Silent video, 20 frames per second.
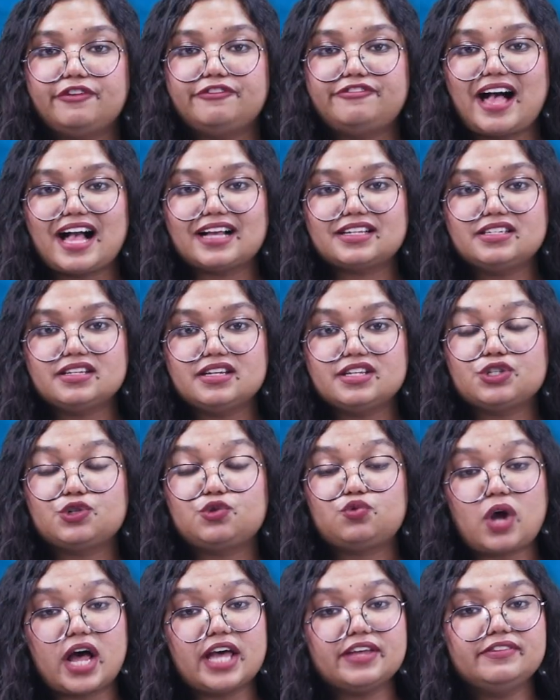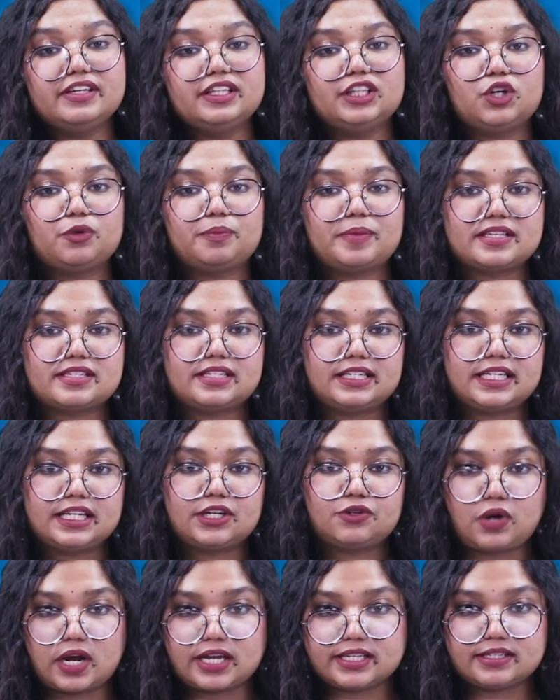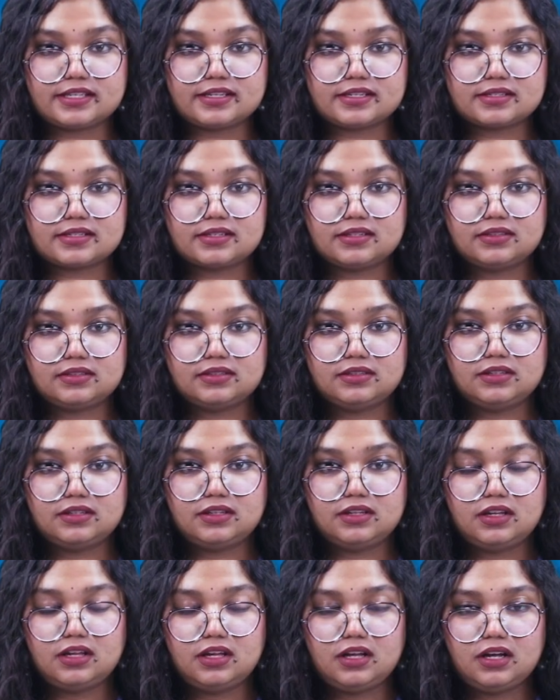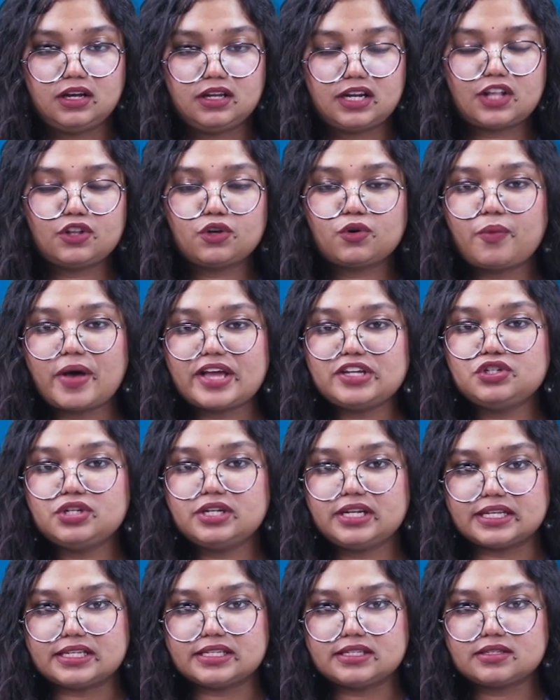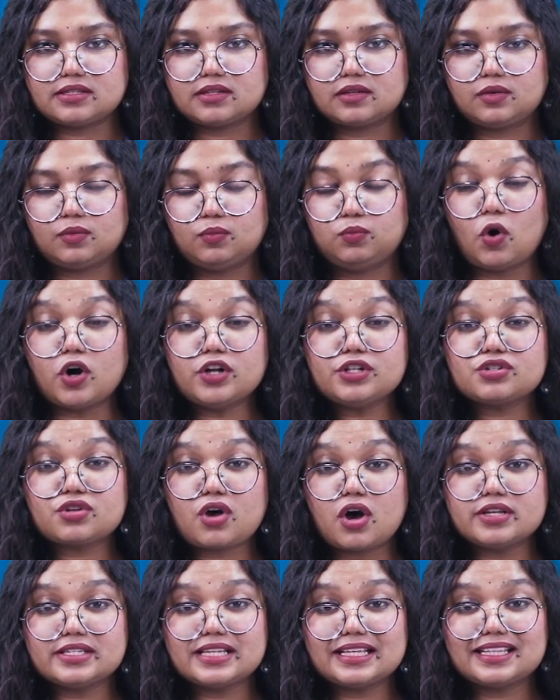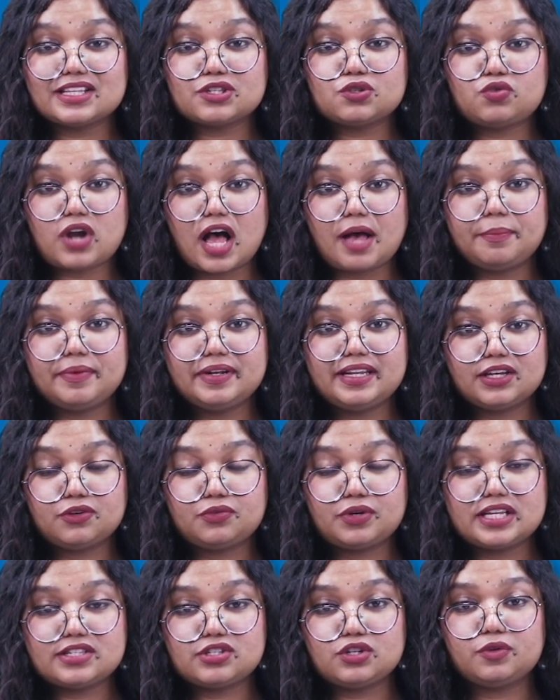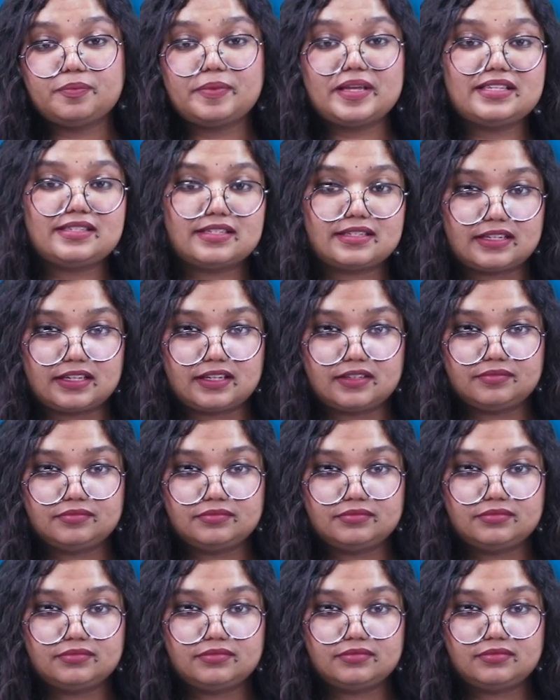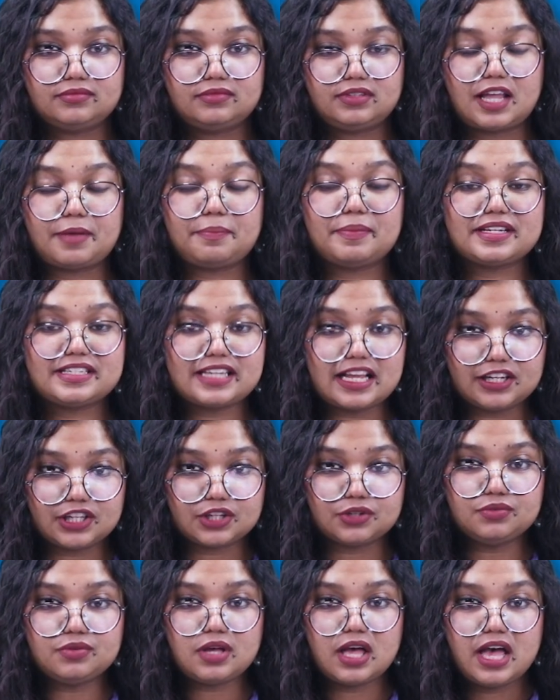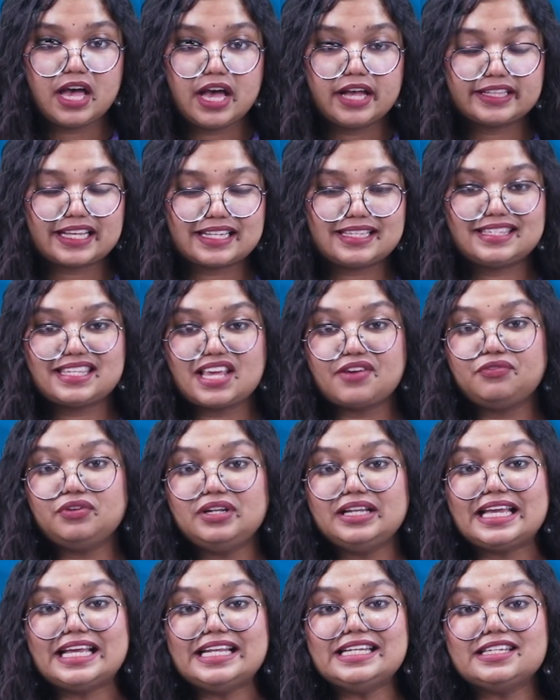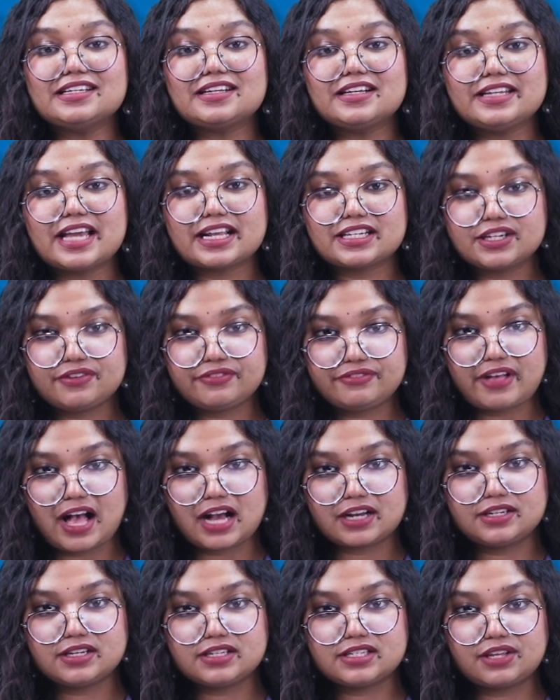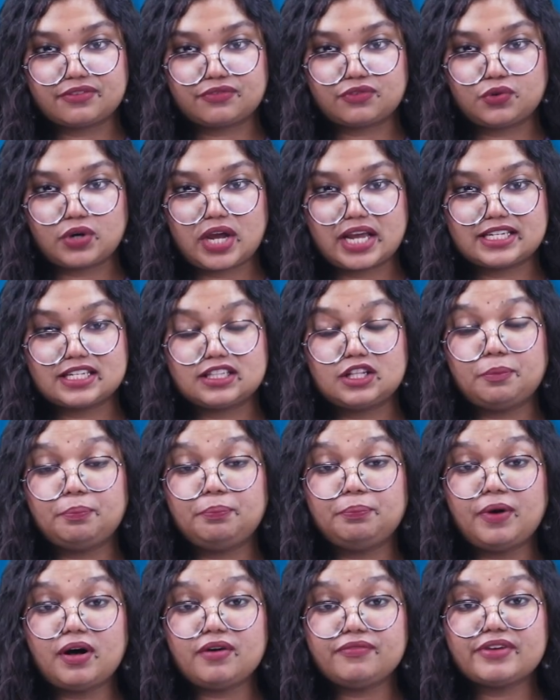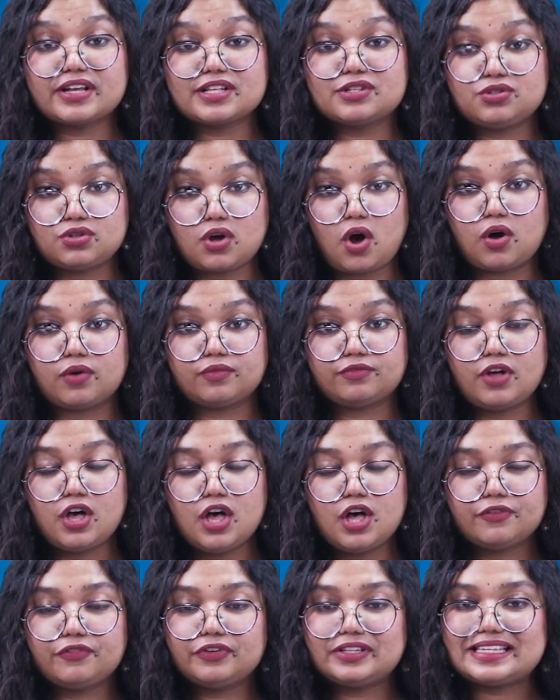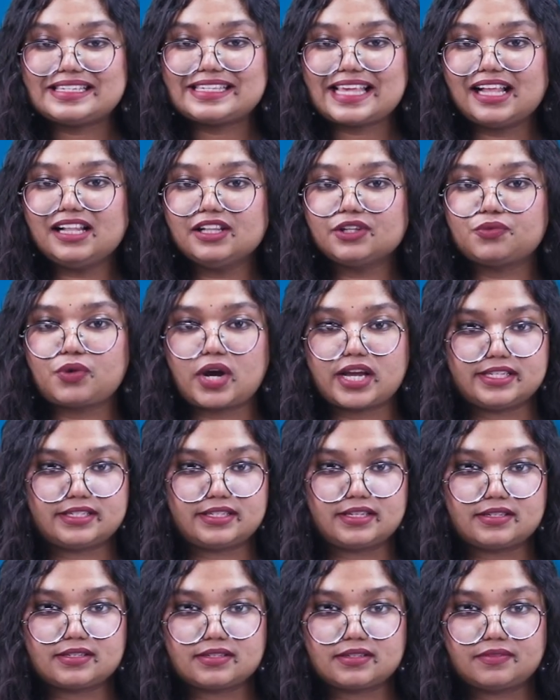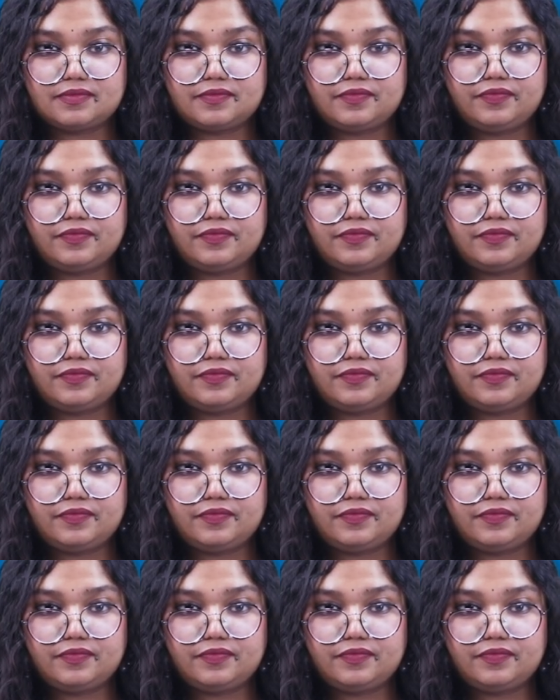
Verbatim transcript: Factors driving the obesity crisis. Now the question is, what's causing this rapid increase in obesity? Let me tell you that several interconnected factors have created the perfect storm for this health crisis.